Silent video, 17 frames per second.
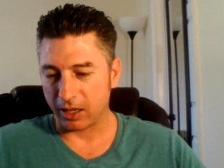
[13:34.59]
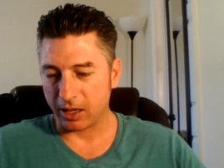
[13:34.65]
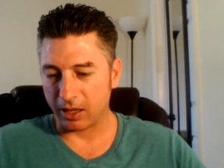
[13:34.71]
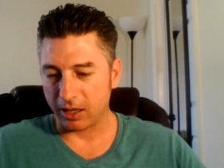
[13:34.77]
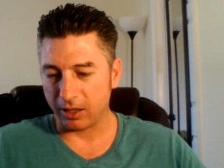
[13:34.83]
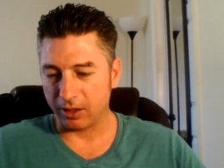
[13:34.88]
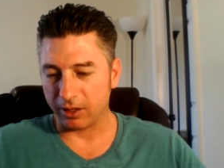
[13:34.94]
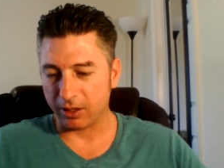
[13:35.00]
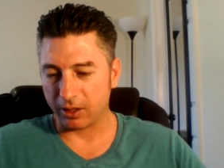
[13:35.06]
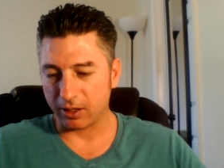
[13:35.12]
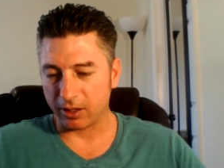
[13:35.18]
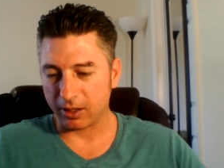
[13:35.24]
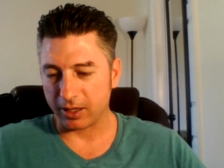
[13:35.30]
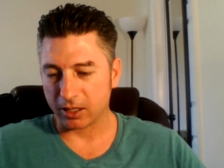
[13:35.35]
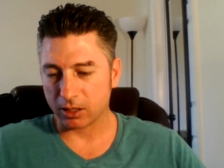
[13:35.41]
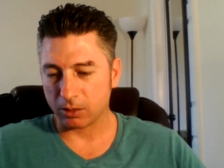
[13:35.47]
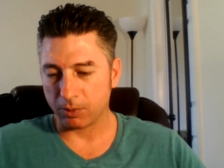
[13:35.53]
and
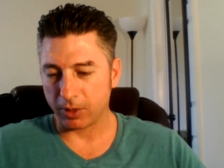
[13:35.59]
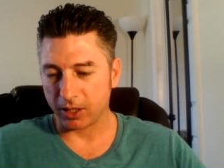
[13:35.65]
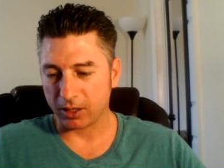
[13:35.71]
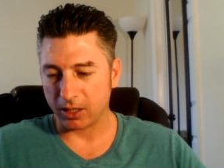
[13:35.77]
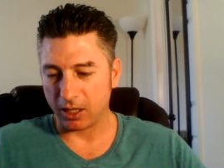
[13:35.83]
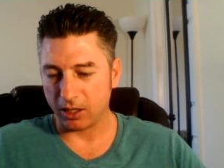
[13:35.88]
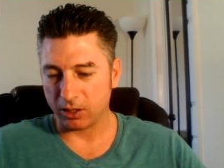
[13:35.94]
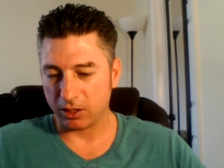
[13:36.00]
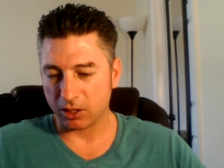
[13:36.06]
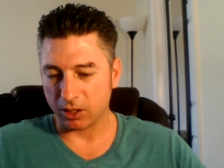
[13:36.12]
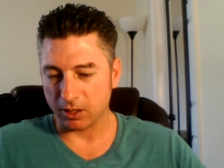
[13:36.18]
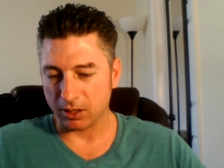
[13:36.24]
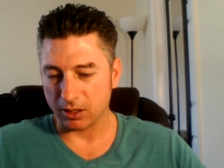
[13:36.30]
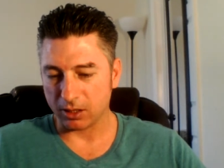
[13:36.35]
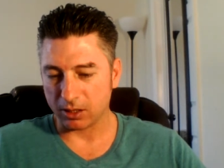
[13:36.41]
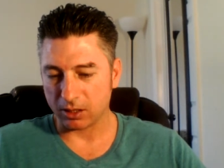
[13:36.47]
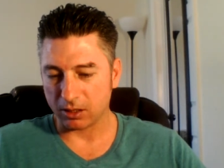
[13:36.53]
their
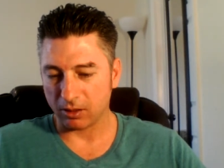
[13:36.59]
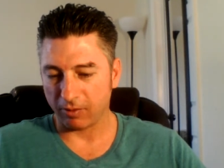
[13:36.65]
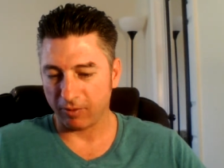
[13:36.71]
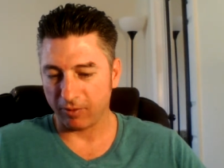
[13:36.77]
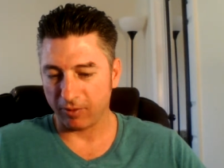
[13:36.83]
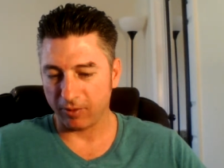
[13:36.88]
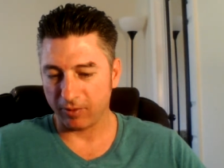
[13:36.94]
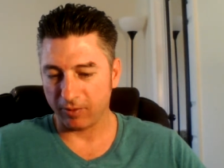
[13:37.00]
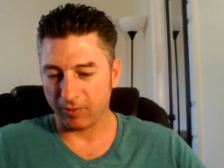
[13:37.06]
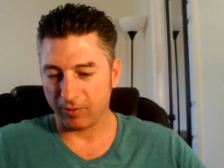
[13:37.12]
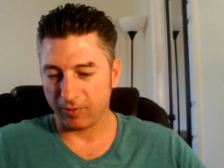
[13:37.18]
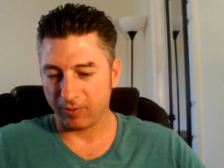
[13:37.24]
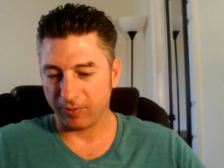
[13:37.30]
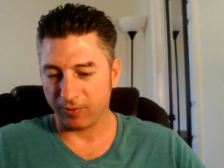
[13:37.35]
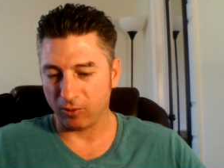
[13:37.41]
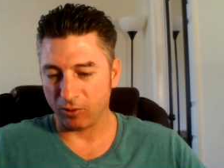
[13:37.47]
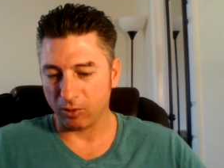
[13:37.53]
expectations
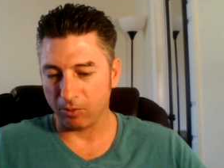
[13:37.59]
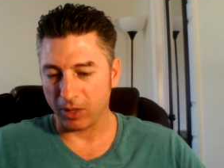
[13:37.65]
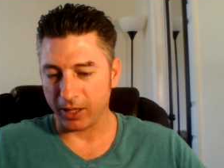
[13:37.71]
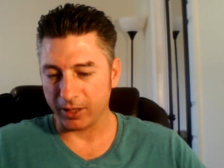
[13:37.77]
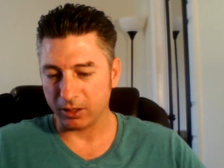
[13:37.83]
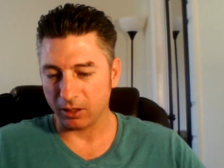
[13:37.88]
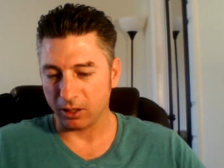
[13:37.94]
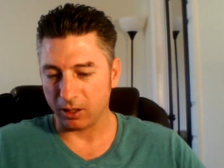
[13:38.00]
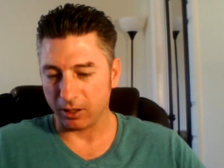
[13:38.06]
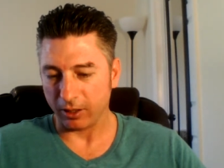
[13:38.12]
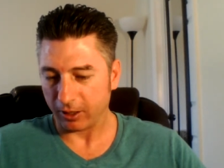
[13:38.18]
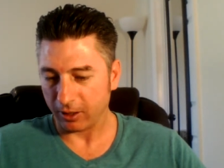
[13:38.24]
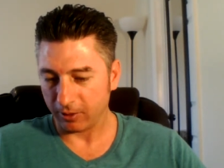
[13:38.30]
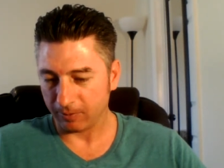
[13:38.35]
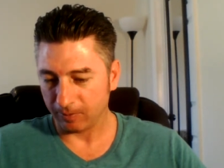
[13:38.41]
for my talk.